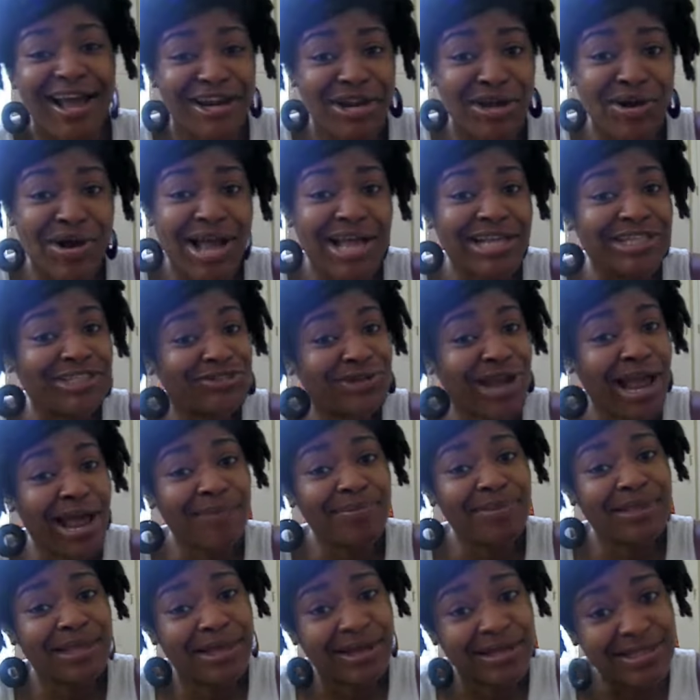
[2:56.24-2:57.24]
I know I
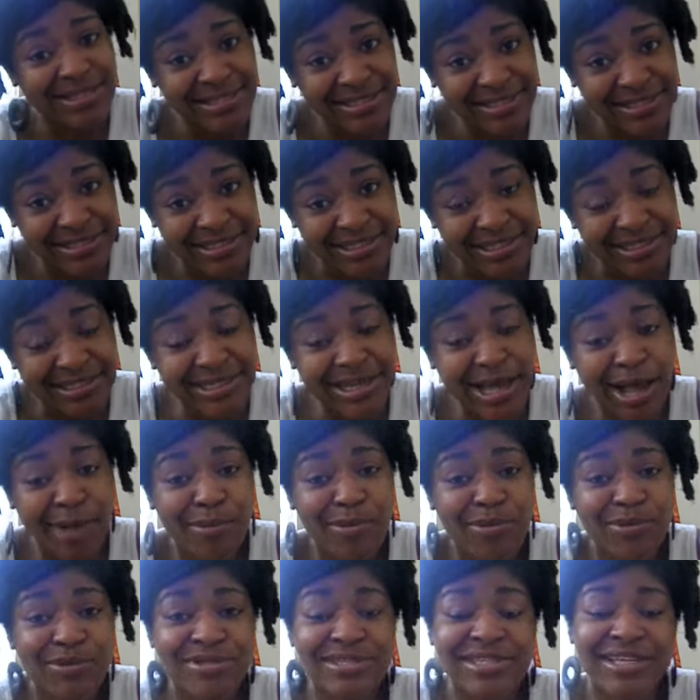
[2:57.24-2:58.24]
dropped the, the
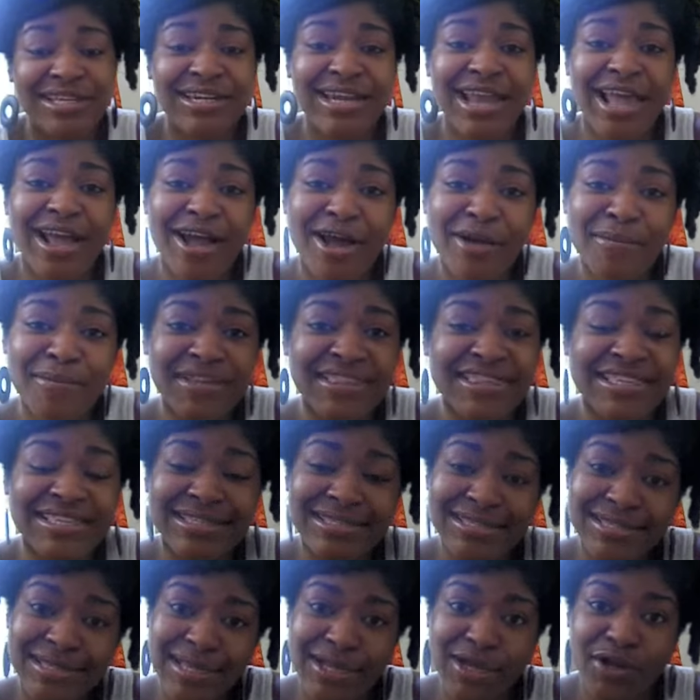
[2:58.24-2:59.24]
doubles and now I'm at the
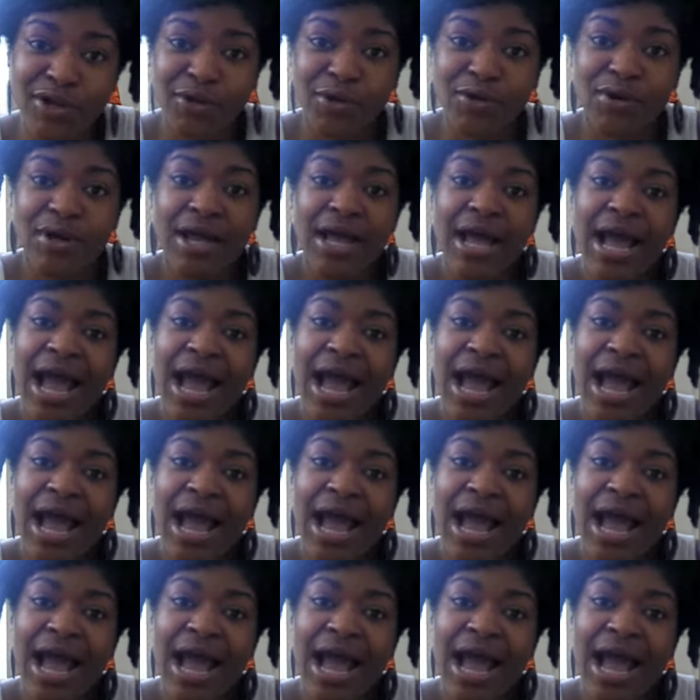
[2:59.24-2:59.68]
single.